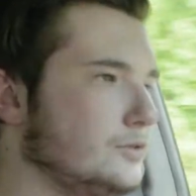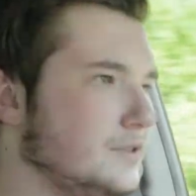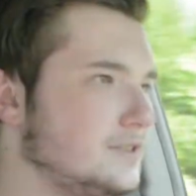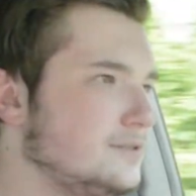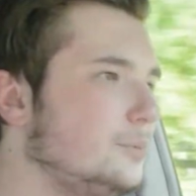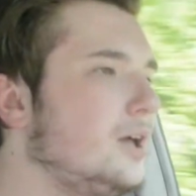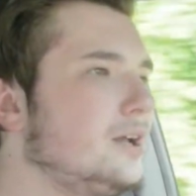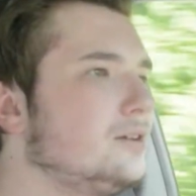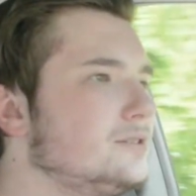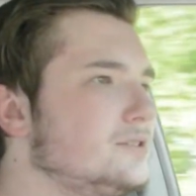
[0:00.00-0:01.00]

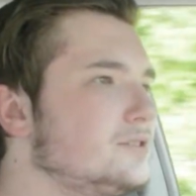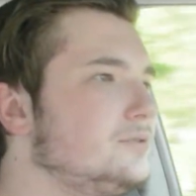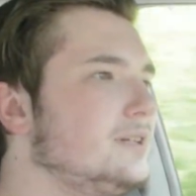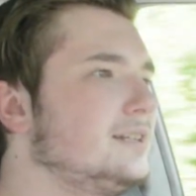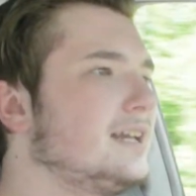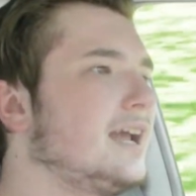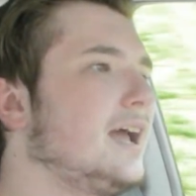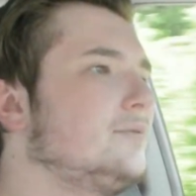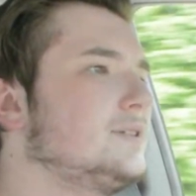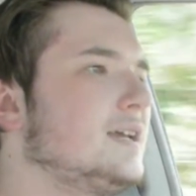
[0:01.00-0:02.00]
display on the screen that I
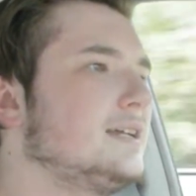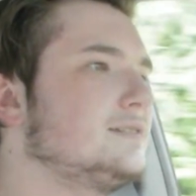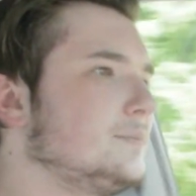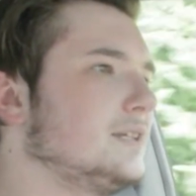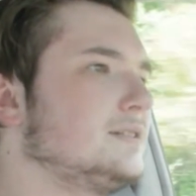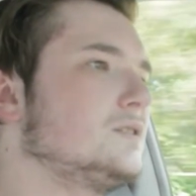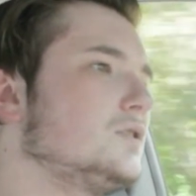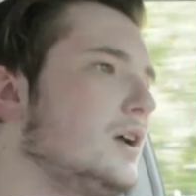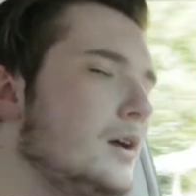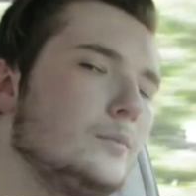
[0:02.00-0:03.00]
have a text
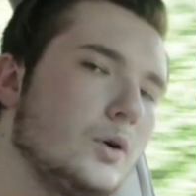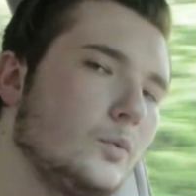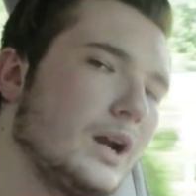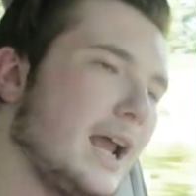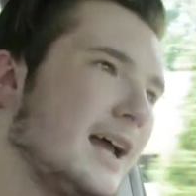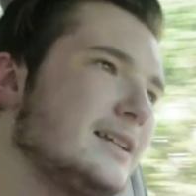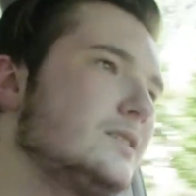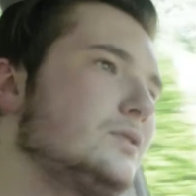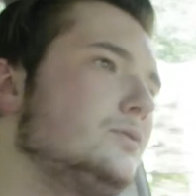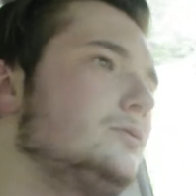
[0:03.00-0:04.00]
message, but when I
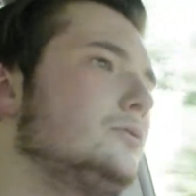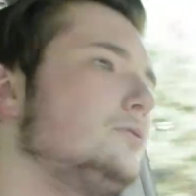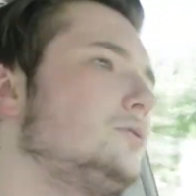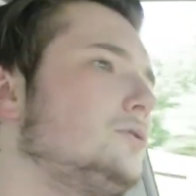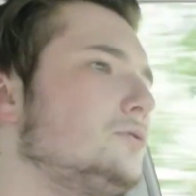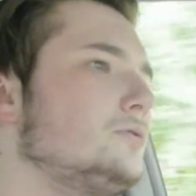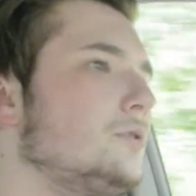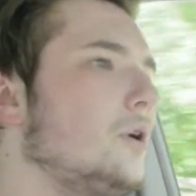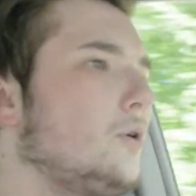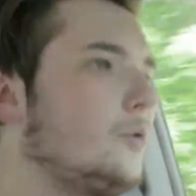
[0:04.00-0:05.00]
ask Google
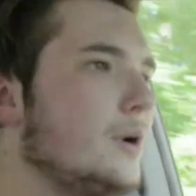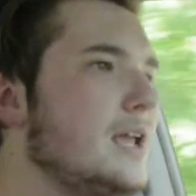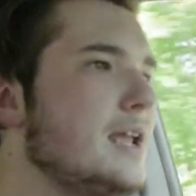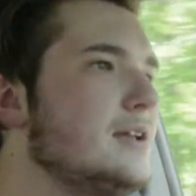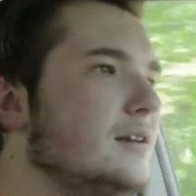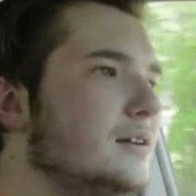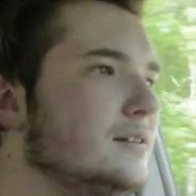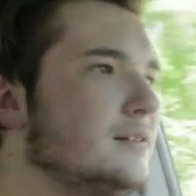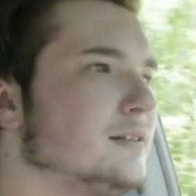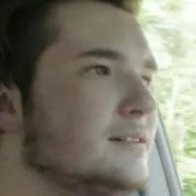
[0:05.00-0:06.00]
to read
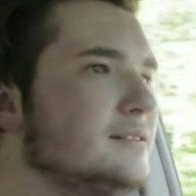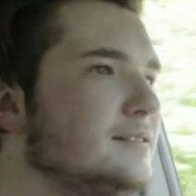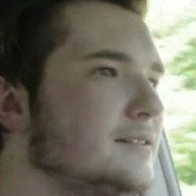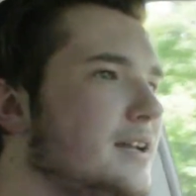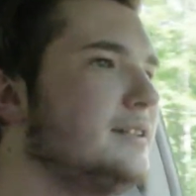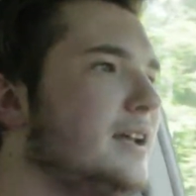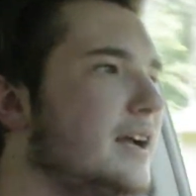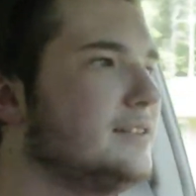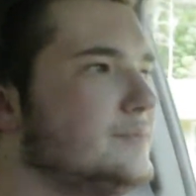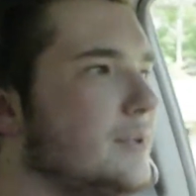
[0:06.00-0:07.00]
said
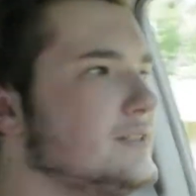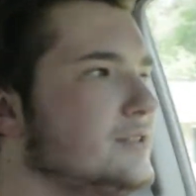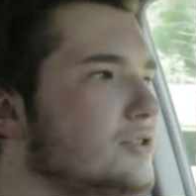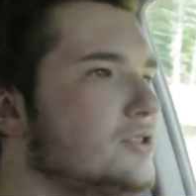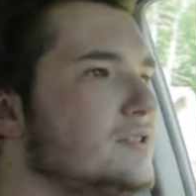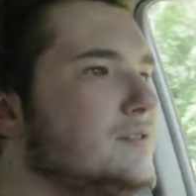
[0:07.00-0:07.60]
text messages,